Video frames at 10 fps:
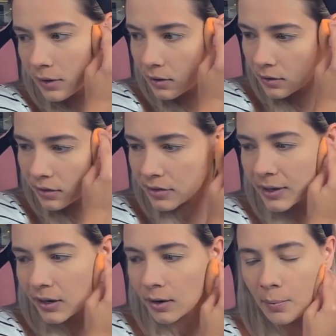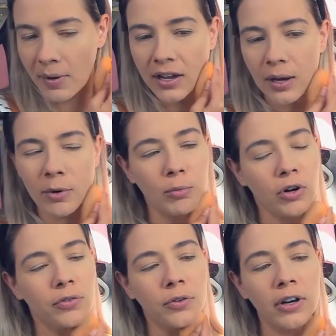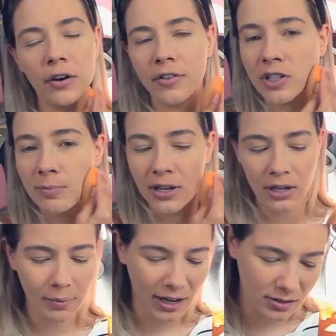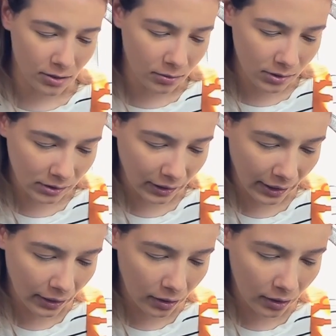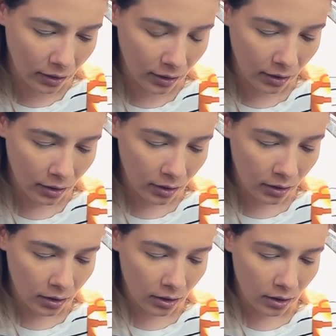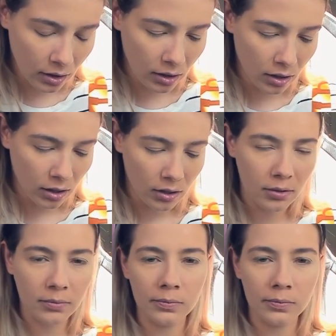thicker makeup or more full coverage makeup, I don't like to